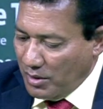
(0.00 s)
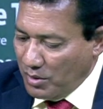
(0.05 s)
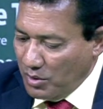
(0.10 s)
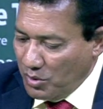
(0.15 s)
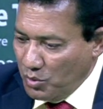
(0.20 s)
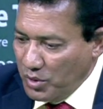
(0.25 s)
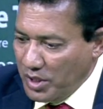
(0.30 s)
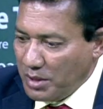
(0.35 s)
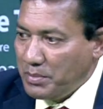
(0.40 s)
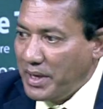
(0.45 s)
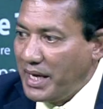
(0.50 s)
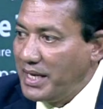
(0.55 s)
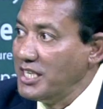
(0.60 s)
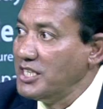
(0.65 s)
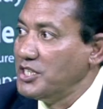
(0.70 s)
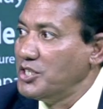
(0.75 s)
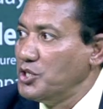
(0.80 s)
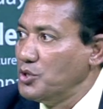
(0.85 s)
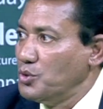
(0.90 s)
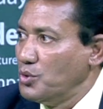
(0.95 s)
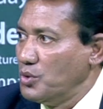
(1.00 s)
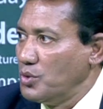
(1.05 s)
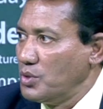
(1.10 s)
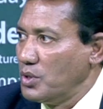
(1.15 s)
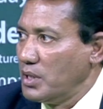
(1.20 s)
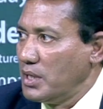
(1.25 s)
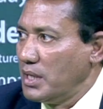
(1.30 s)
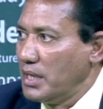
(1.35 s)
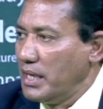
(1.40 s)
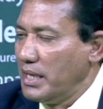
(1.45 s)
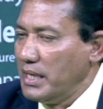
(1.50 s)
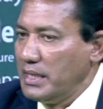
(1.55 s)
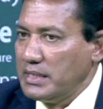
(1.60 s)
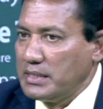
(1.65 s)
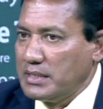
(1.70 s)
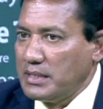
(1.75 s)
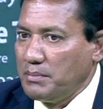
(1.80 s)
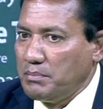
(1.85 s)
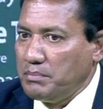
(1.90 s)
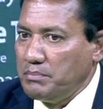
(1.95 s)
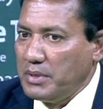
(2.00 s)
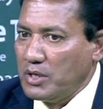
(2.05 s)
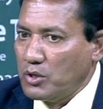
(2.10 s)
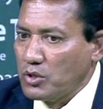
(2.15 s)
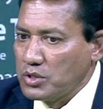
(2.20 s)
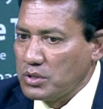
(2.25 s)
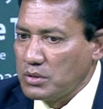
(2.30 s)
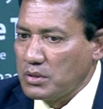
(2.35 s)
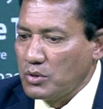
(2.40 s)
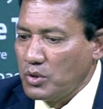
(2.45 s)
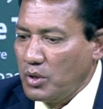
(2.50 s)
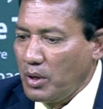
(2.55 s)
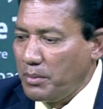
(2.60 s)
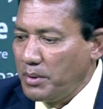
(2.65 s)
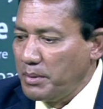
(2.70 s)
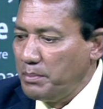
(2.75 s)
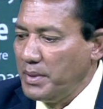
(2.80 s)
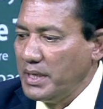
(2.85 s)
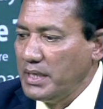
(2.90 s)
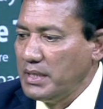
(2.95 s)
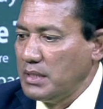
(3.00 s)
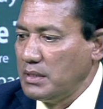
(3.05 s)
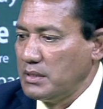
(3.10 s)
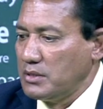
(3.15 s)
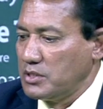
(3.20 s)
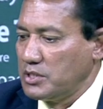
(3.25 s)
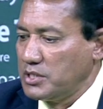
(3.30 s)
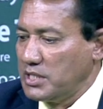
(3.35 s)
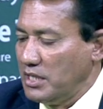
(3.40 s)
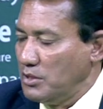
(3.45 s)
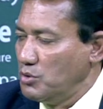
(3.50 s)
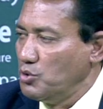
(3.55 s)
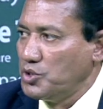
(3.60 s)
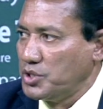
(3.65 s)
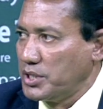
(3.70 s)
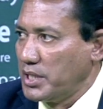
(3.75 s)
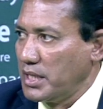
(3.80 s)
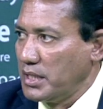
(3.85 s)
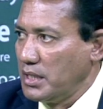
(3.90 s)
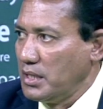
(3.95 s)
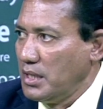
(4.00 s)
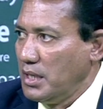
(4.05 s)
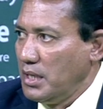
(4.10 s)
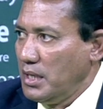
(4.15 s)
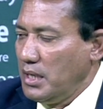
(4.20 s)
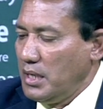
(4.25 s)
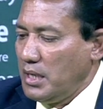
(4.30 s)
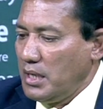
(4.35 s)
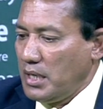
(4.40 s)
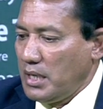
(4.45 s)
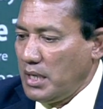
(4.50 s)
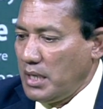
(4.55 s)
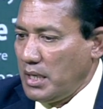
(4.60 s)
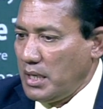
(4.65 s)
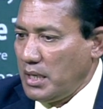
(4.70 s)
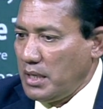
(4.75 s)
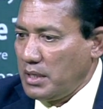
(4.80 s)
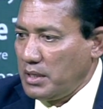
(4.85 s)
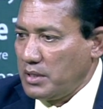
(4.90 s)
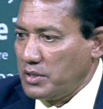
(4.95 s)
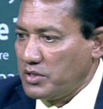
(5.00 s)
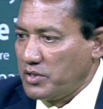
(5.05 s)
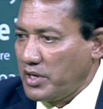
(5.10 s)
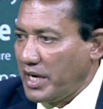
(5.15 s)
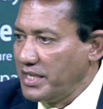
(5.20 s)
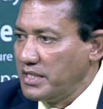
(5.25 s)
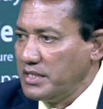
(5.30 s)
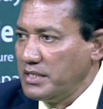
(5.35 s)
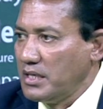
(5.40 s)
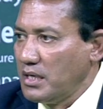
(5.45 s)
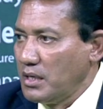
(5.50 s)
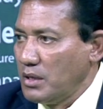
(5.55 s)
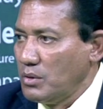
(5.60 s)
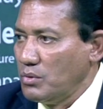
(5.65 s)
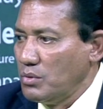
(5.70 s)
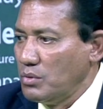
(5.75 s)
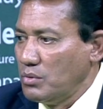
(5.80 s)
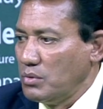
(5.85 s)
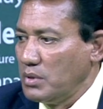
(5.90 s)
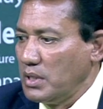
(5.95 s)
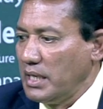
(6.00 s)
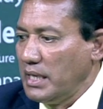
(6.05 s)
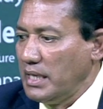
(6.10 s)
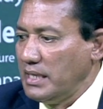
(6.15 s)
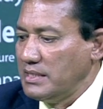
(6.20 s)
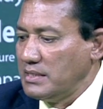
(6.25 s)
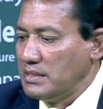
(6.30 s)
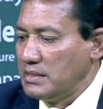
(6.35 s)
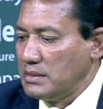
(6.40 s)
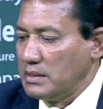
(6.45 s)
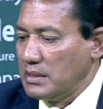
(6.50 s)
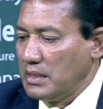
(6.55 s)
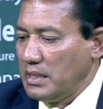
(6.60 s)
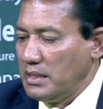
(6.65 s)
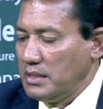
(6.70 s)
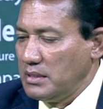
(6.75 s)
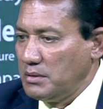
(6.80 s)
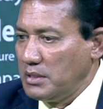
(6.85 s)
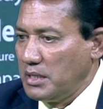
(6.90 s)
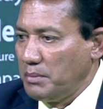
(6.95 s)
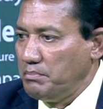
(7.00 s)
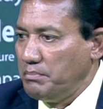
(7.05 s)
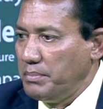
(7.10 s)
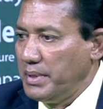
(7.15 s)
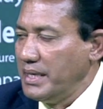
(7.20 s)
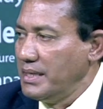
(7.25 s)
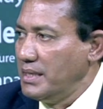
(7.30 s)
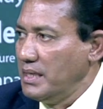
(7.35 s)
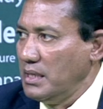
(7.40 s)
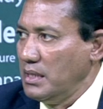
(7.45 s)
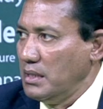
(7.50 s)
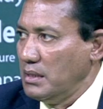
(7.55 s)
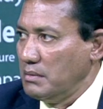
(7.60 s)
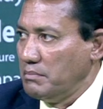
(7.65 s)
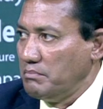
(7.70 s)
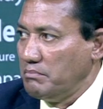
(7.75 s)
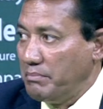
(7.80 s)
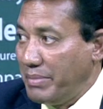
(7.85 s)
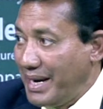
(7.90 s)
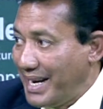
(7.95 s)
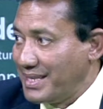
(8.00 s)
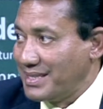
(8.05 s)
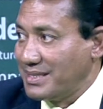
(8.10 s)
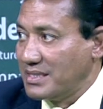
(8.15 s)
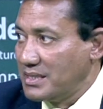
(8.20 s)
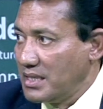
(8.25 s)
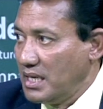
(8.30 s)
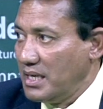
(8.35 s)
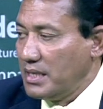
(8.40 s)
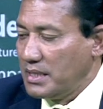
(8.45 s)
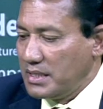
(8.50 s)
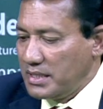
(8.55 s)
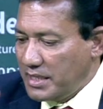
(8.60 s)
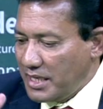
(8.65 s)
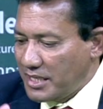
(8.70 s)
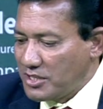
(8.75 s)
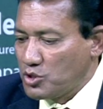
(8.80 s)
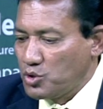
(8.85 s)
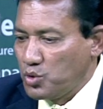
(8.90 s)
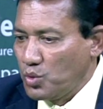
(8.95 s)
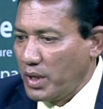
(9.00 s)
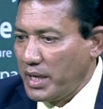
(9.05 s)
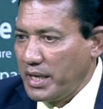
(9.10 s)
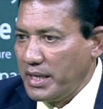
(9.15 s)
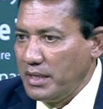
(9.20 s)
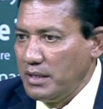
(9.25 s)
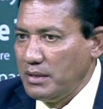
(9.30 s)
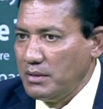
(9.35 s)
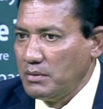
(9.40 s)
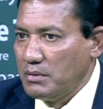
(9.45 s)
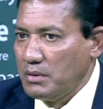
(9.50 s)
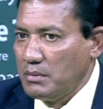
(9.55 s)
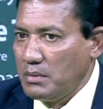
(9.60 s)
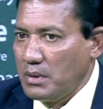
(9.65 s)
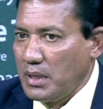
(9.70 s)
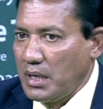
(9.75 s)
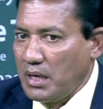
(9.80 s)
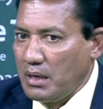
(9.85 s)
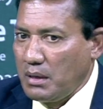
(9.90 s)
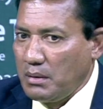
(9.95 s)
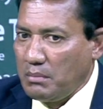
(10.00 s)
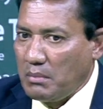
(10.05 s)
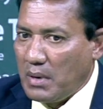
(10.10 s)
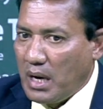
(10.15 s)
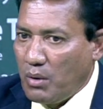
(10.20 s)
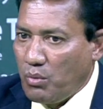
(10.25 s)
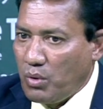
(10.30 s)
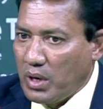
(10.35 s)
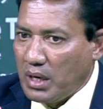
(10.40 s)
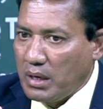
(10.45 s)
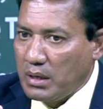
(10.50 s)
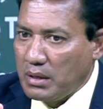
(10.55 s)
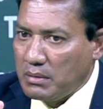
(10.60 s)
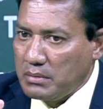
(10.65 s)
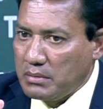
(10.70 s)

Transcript: we are very sure it's because government situation right now is the very bad. That's why our